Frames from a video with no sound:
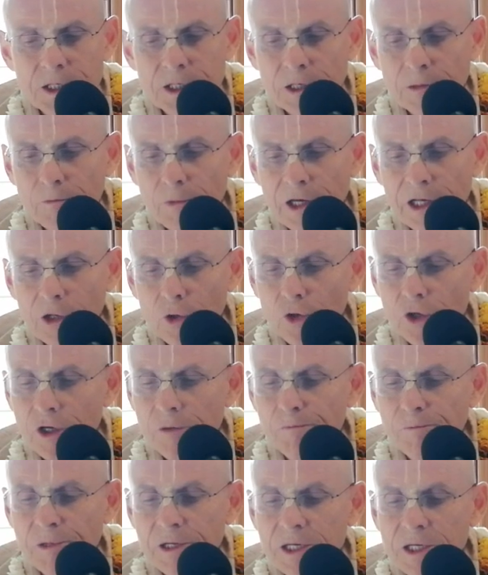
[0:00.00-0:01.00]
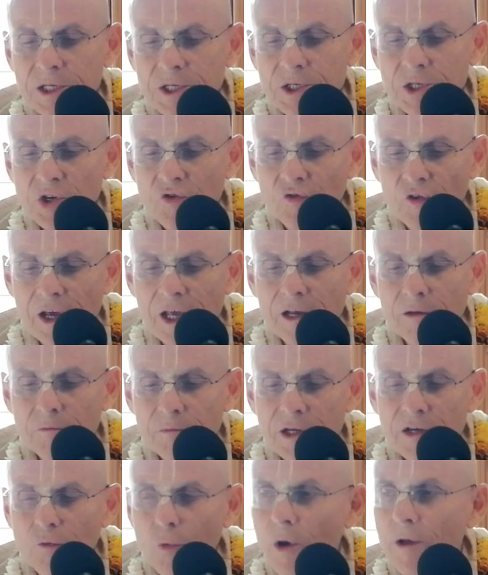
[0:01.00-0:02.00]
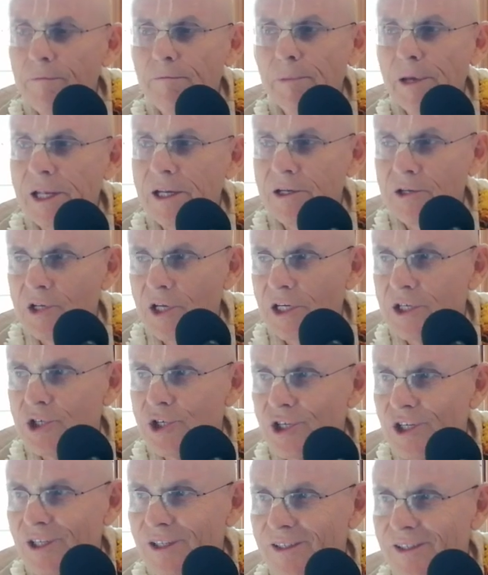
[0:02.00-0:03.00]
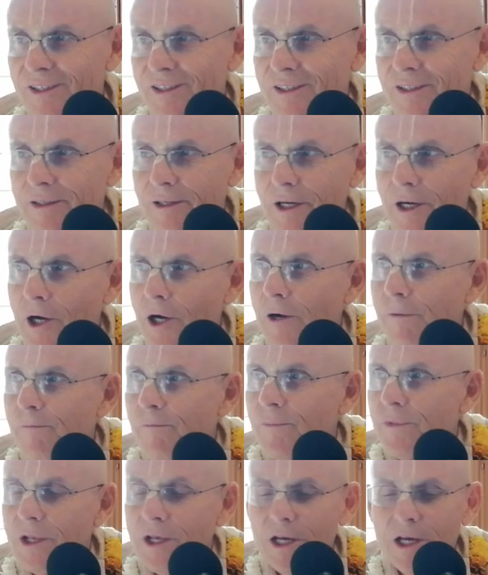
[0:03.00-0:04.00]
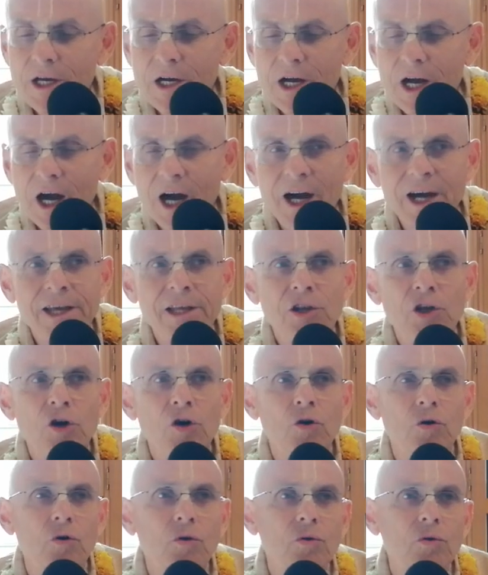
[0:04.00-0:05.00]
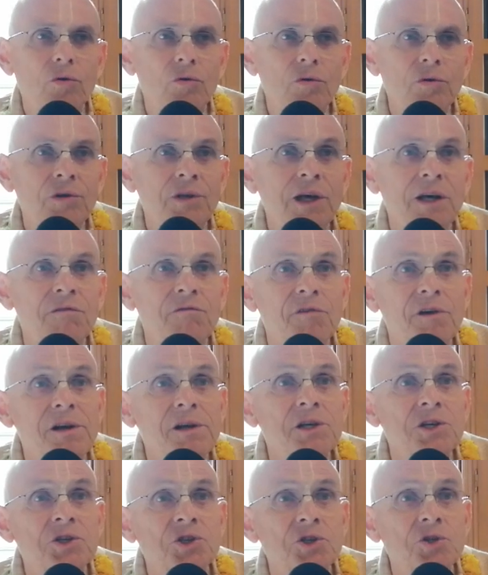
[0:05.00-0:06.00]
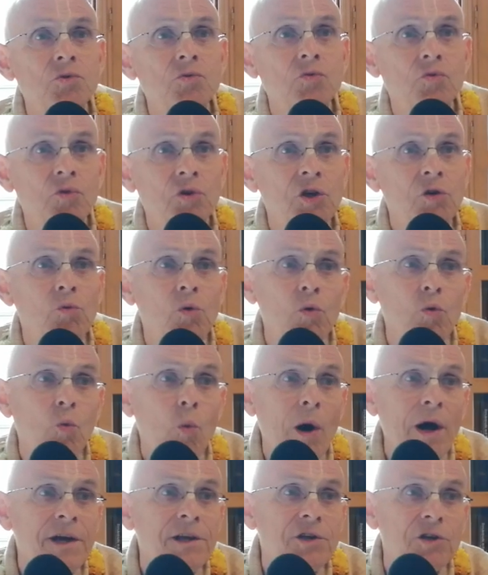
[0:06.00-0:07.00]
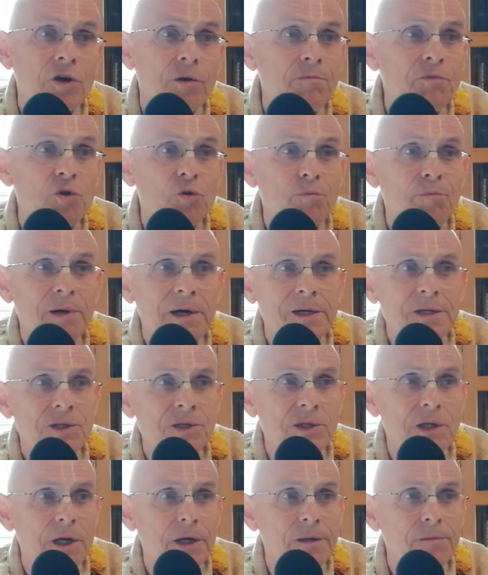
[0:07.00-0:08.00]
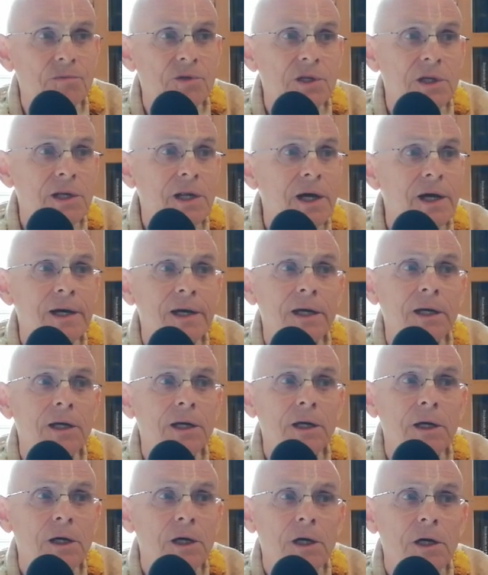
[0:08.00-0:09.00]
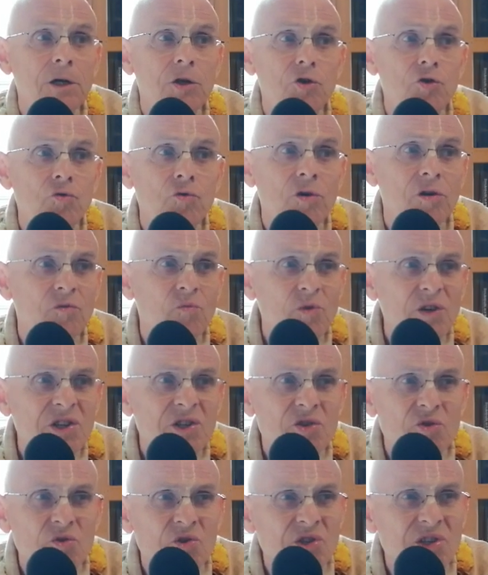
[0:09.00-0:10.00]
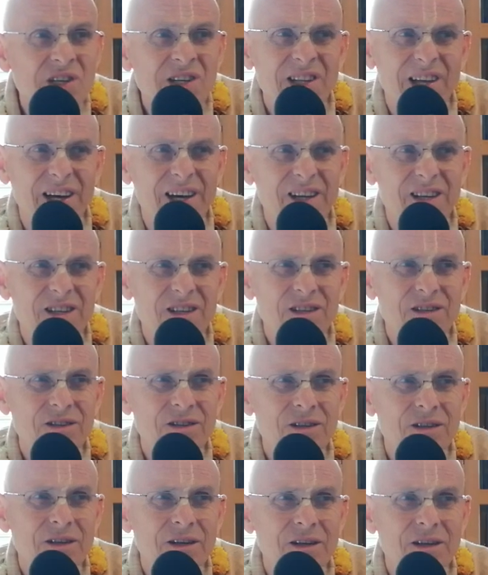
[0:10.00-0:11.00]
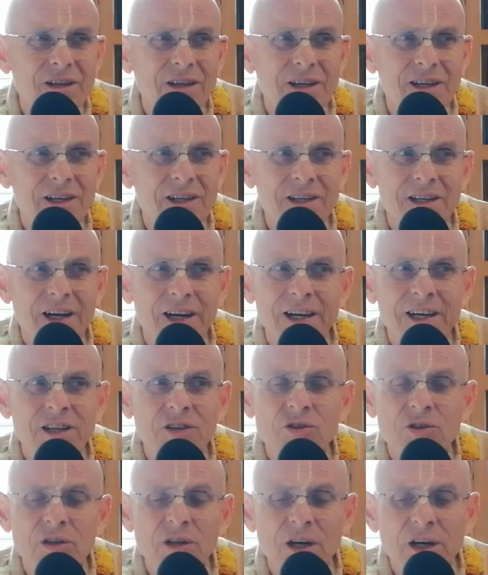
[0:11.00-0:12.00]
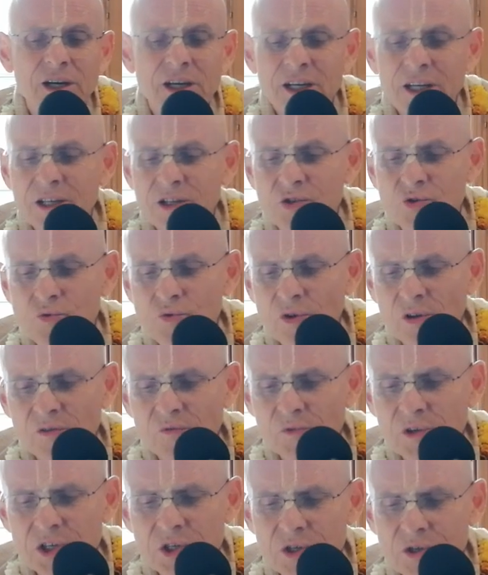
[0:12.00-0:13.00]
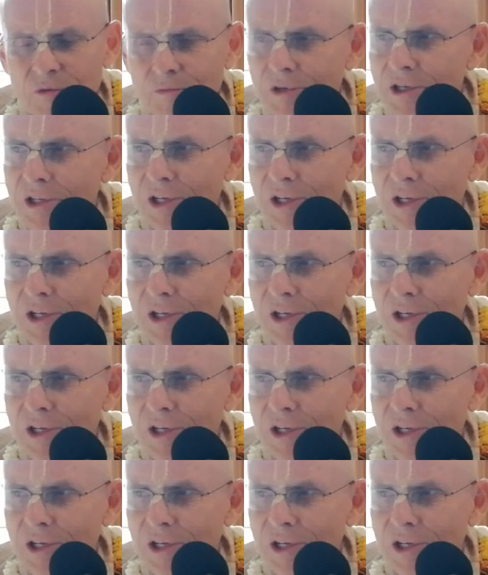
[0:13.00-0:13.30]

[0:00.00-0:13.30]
he said, My Lord, please grant me one benediction. Uh, I know that very soon you will wind up your pastimes and I do not wish to see that. Right? I, I do not wish